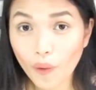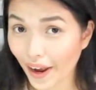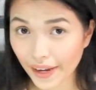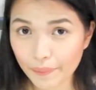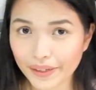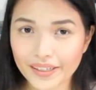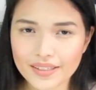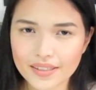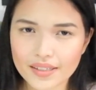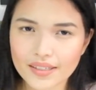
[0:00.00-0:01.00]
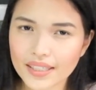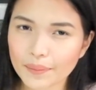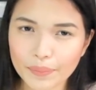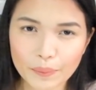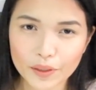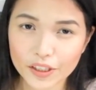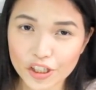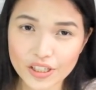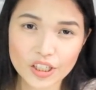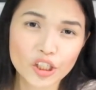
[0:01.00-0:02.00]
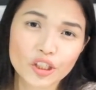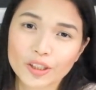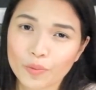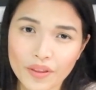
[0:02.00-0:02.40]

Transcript: Why? Because some people are just good